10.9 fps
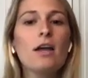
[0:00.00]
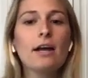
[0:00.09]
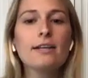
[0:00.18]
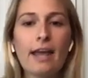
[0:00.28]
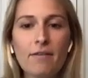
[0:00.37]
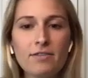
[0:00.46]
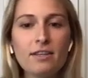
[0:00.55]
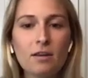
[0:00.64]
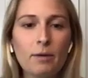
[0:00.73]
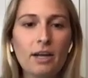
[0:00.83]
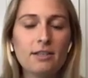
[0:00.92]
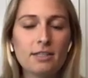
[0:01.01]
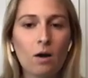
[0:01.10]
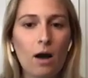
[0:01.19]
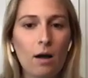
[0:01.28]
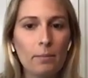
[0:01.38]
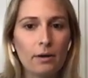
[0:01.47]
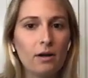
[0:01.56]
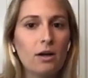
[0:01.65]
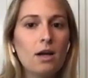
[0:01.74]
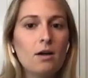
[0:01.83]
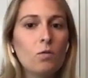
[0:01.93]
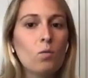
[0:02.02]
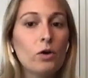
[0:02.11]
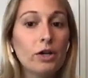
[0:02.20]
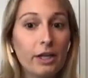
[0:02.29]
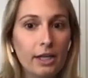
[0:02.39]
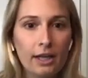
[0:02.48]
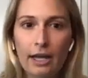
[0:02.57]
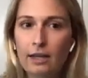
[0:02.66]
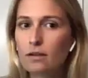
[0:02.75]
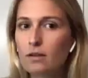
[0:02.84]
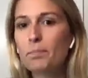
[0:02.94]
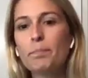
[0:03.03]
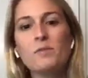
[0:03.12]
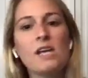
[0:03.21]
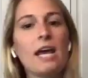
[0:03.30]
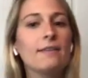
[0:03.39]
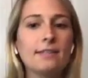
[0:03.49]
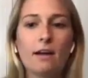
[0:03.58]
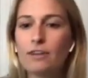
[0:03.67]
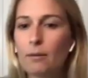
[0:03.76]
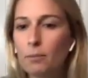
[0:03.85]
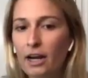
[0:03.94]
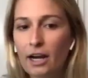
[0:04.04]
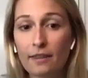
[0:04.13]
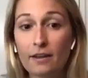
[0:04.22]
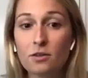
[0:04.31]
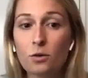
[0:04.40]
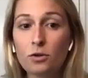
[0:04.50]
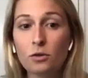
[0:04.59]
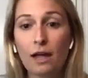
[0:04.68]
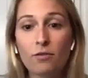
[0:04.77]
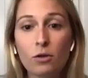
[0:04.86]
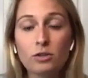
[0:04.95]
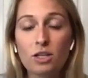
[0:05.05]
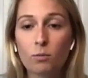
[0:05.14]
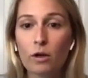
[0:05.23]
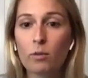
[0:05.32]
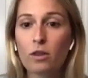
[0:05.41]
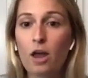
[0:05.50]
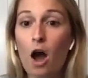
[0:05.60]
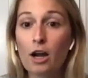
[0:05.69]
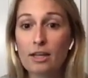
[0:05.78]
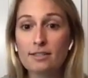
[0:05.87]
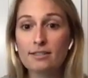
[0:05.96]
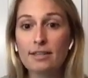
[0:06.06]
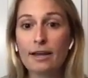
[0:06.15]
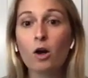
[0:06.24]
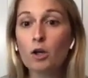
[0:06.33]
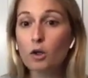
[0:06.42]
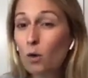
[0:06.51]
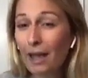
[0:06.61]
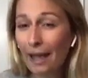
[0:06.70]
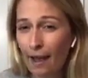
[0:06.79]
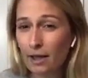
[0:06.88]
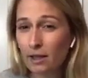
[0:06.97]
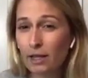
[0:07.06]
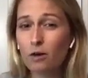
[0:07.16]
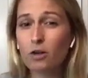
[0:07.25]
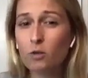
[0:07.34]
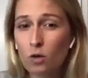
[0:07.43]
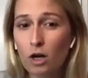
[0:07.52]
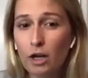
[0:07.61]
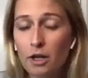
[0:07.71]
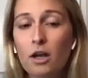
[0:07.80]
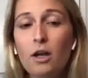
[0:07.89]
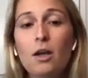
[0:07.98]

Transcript: Because I have seen comedians go up and really like take the self-deprecating thing to a new level, to the point where the audience is like, are you okay? Like, are you good?